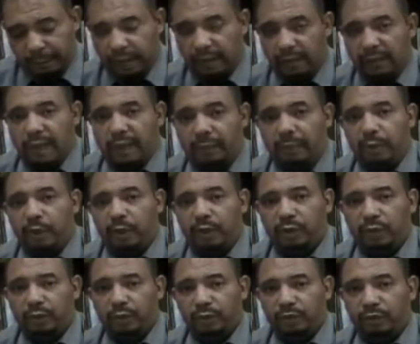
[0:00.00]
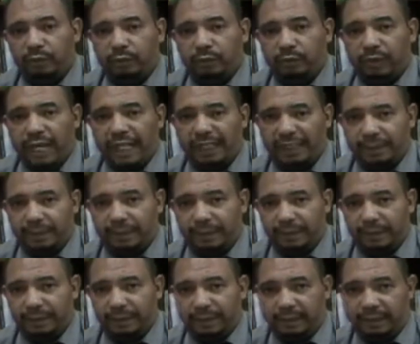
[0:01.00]
the point of view aspect
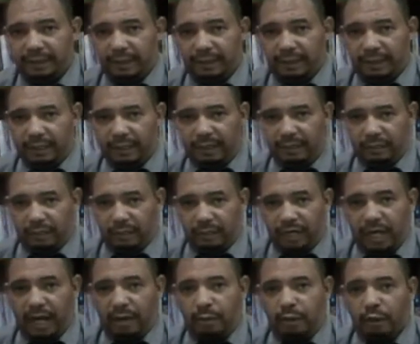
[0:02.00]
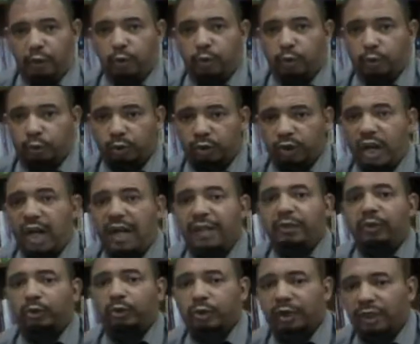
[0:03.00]
in it. Okay, I want you to try
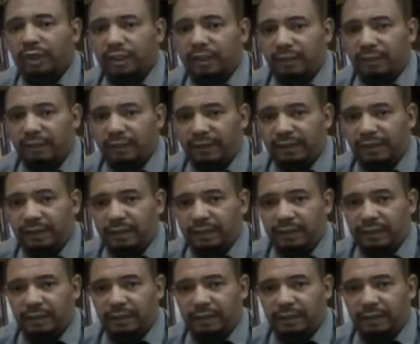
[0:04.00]
to discover that.